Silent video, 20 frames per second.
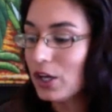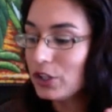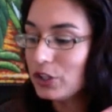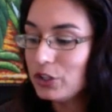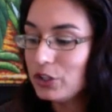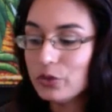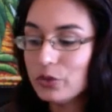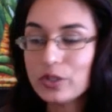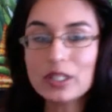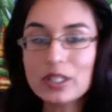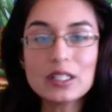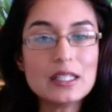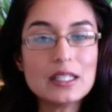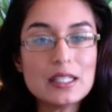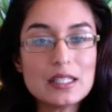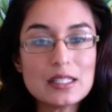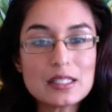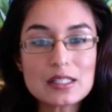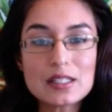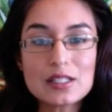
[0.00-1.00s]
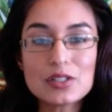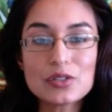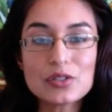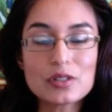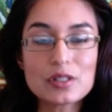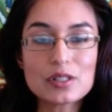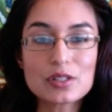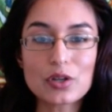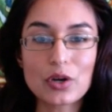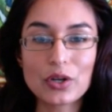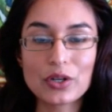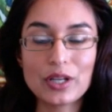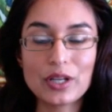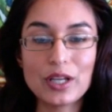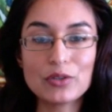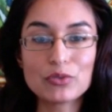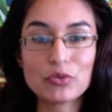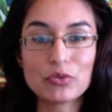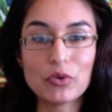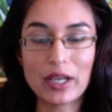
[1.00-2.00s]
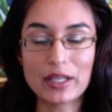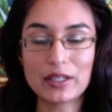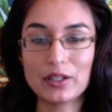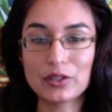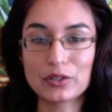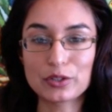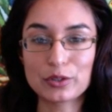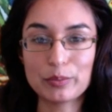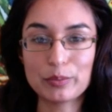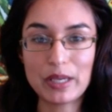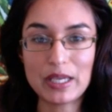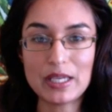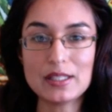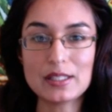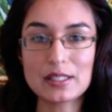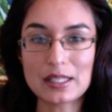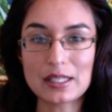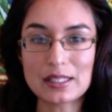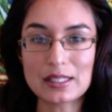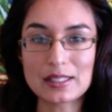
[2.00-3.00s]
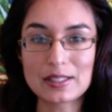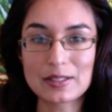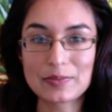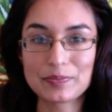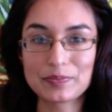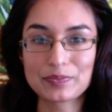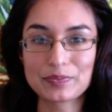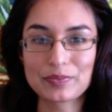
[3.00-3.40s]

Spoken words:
you can easily do this on a regular basis.